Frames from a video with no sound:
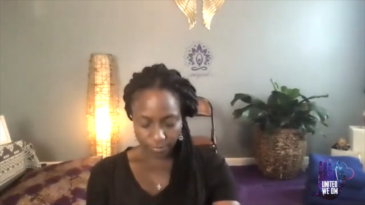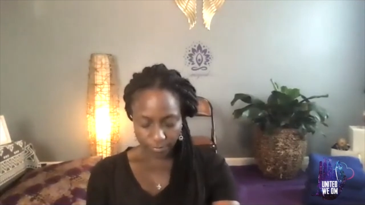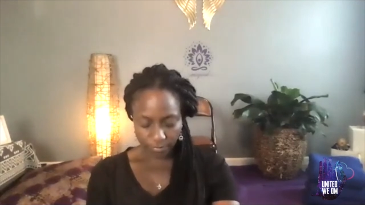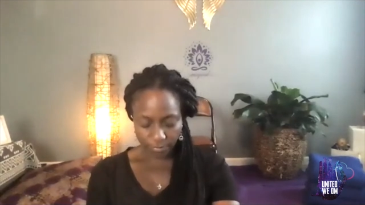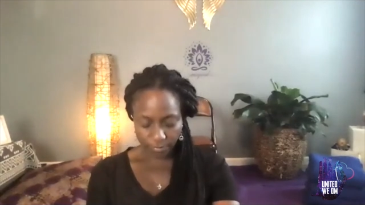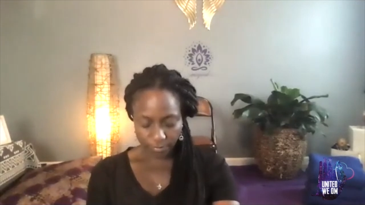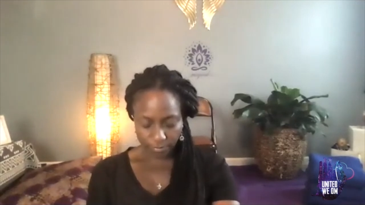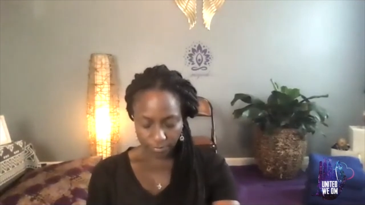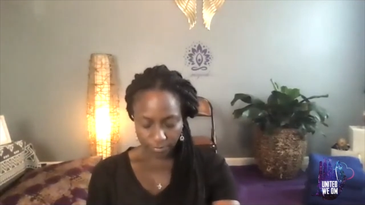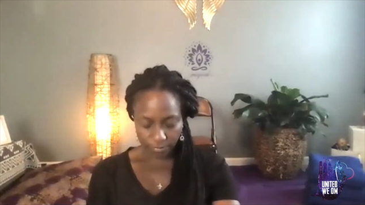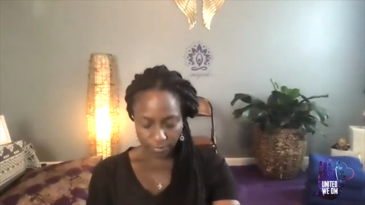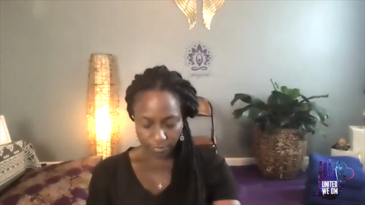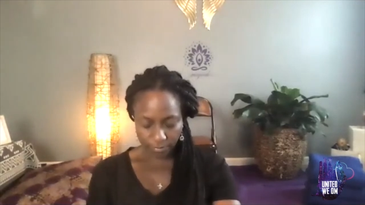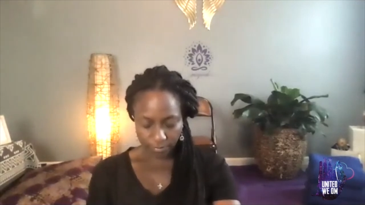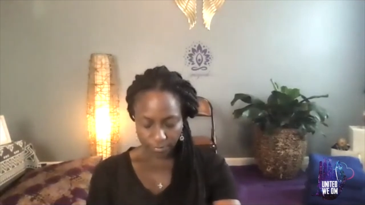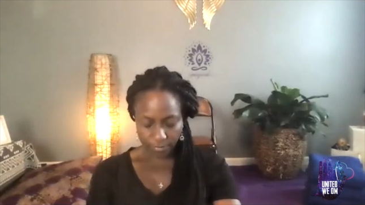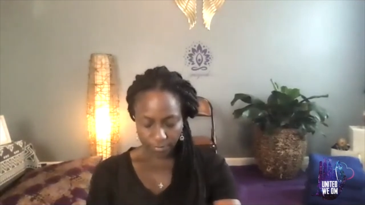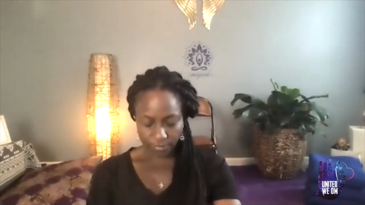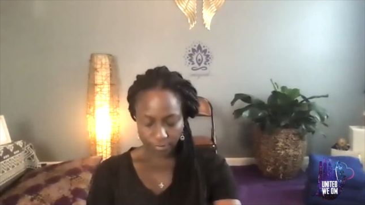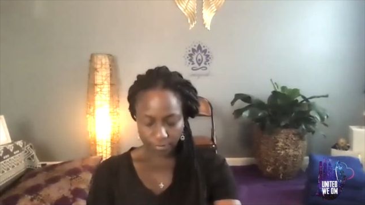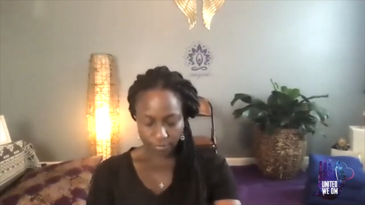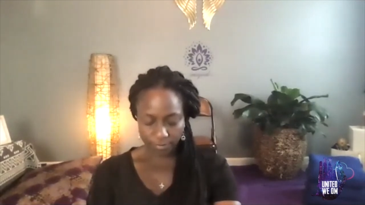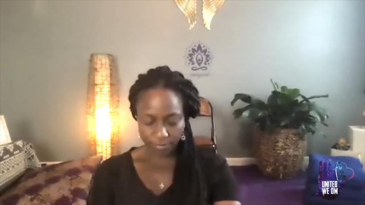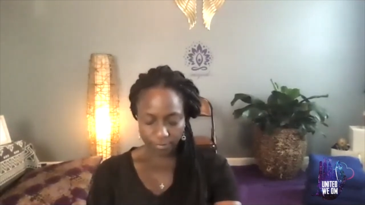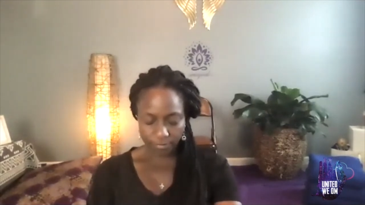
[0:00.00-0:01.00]

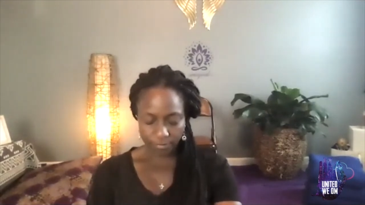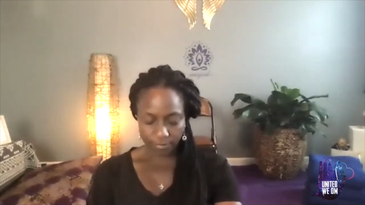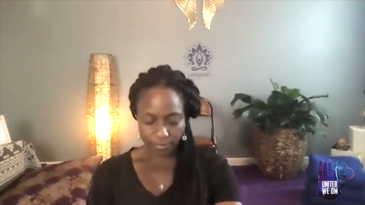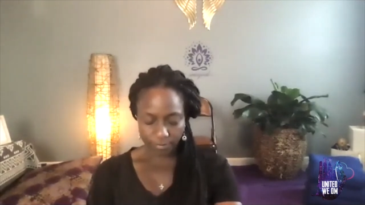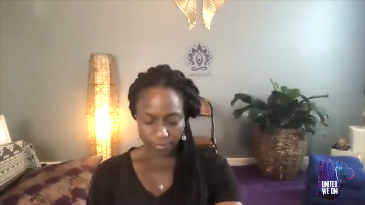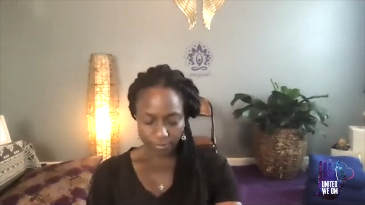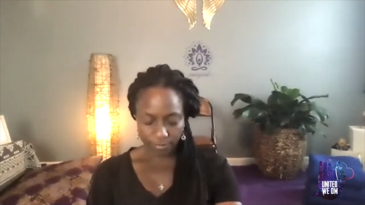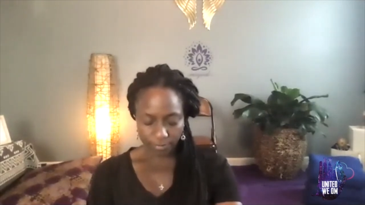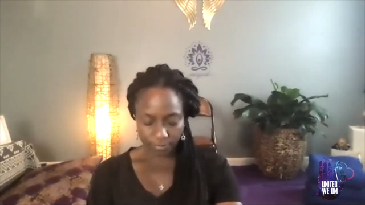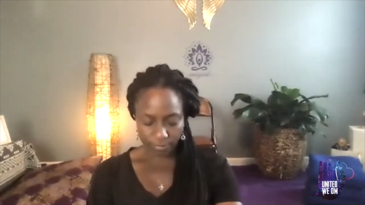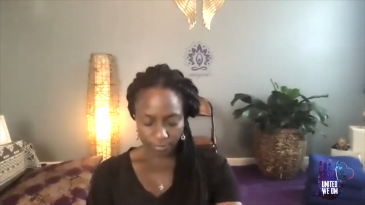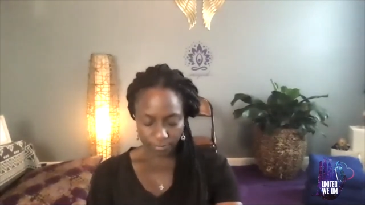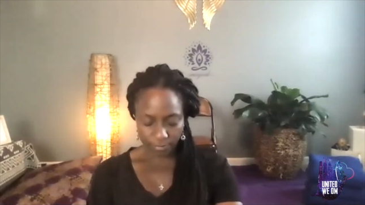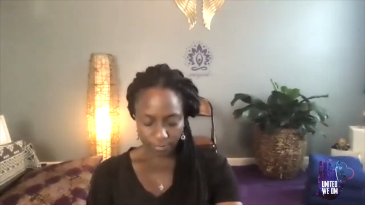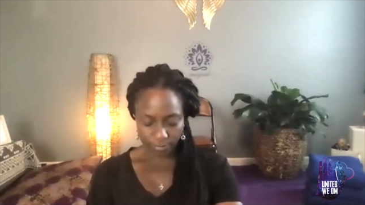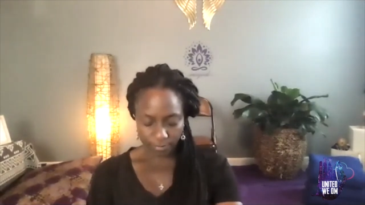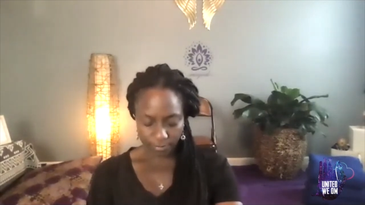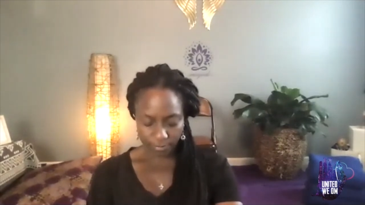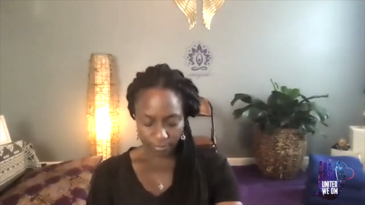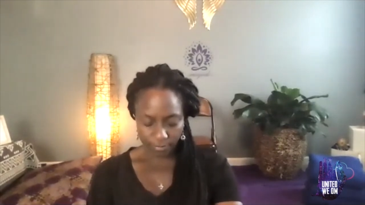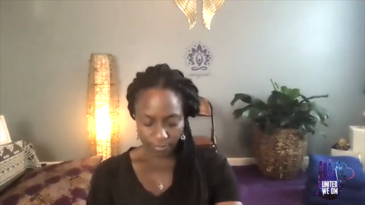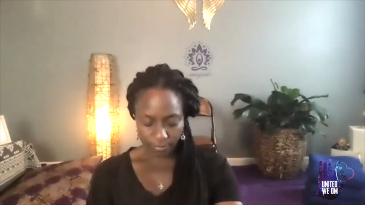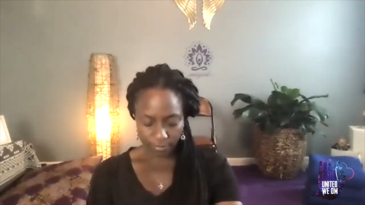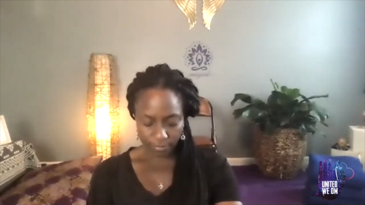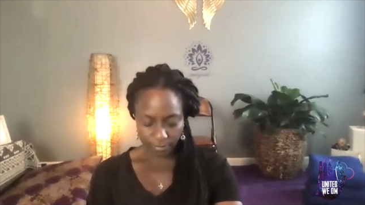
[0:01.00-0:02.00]

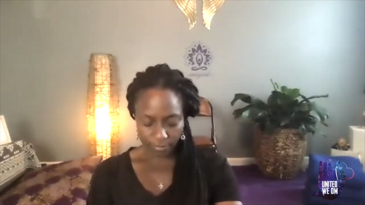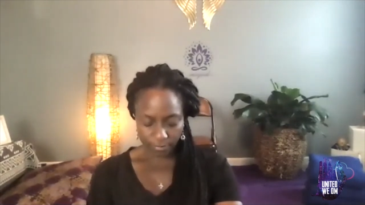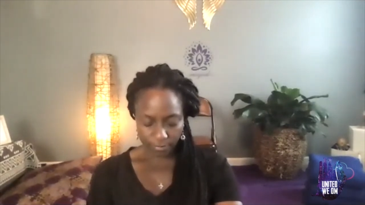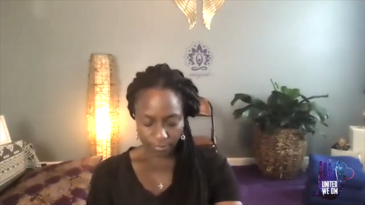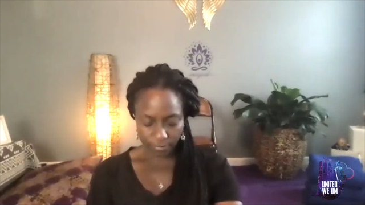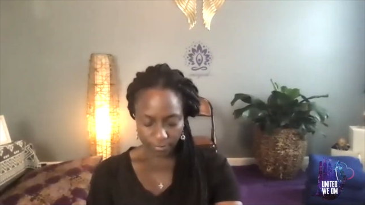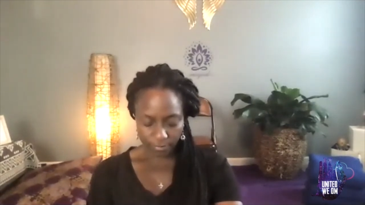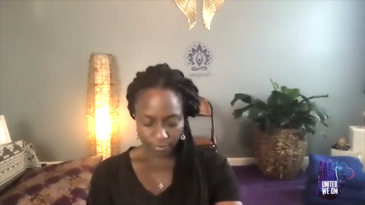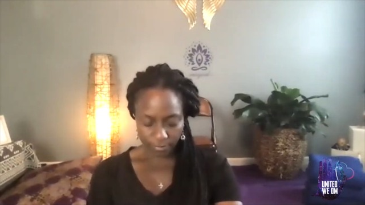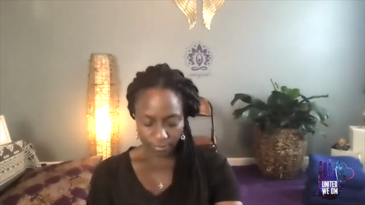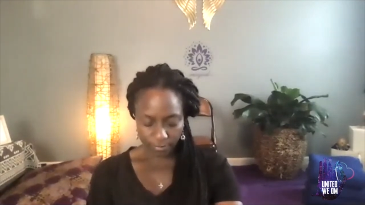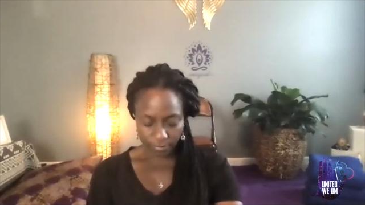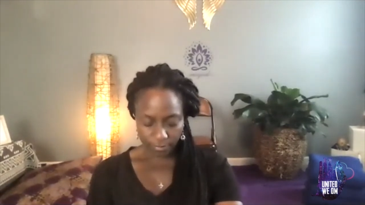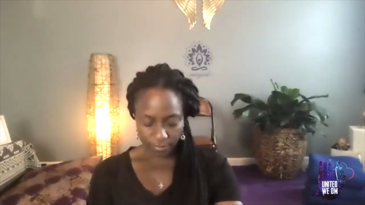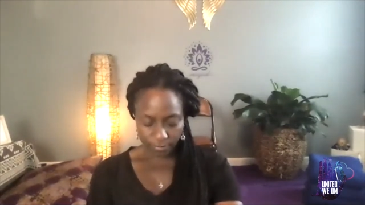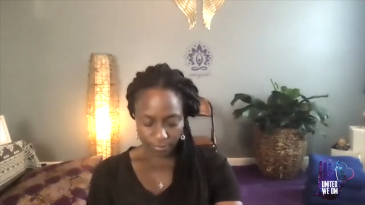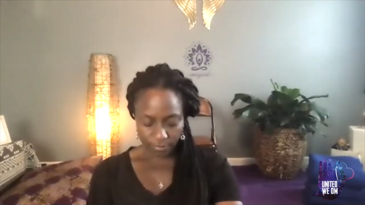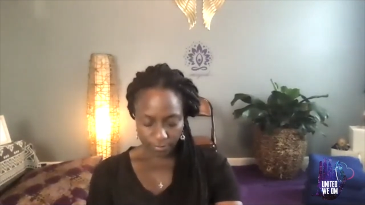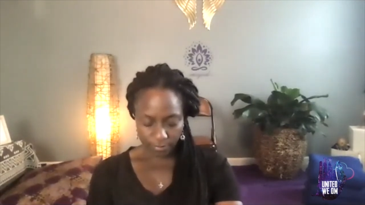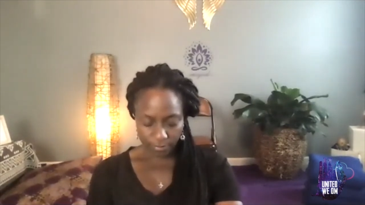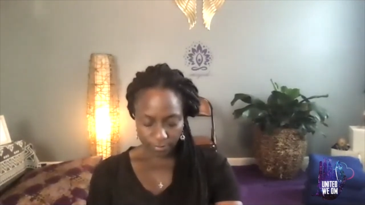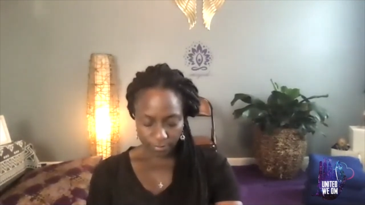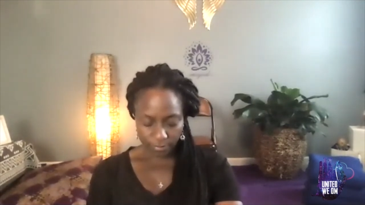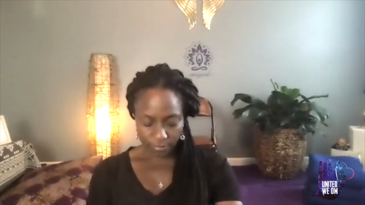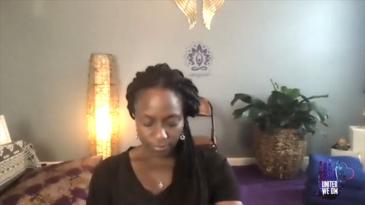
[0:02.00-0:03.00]

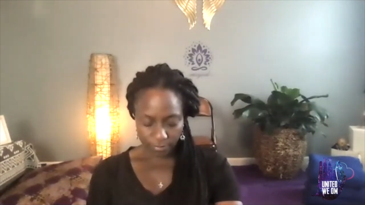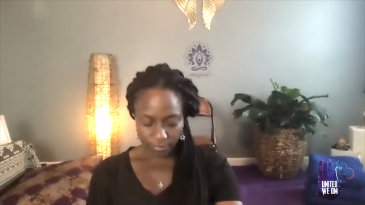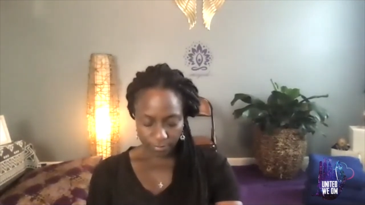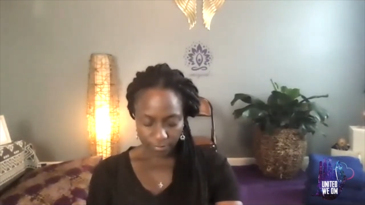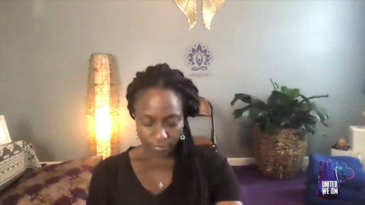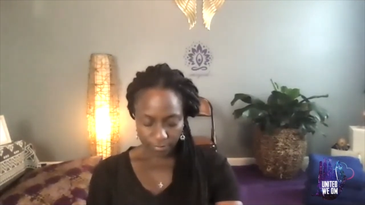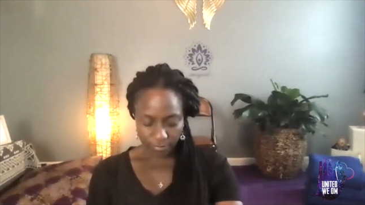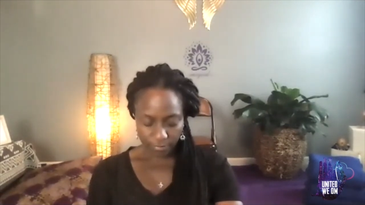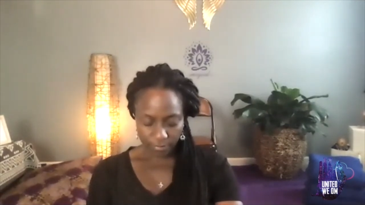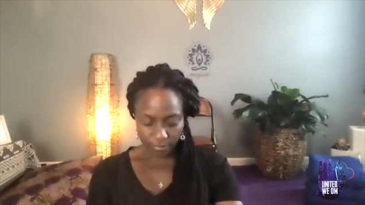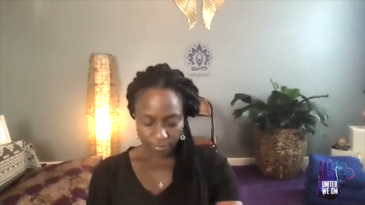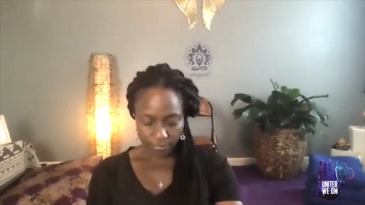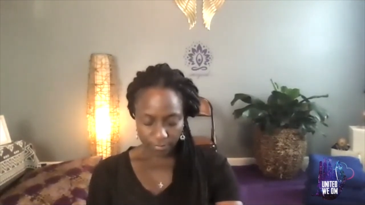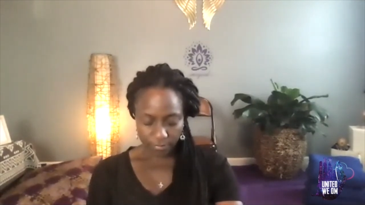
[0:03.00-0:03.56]
(no one is talking)